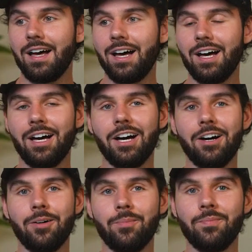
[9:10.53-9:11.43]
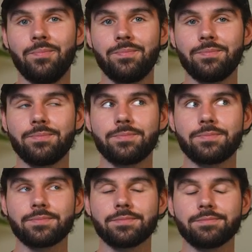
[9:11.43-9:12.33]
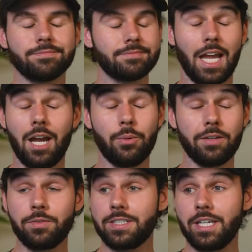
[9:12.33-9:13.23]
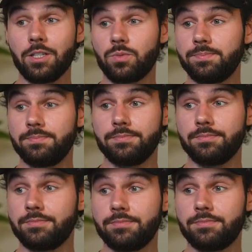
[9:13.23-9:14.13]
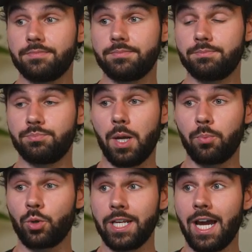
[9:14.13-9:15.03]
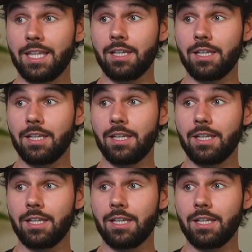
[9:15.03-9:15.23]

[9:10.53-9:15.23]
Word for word: um, I would definitely say it's a pretty high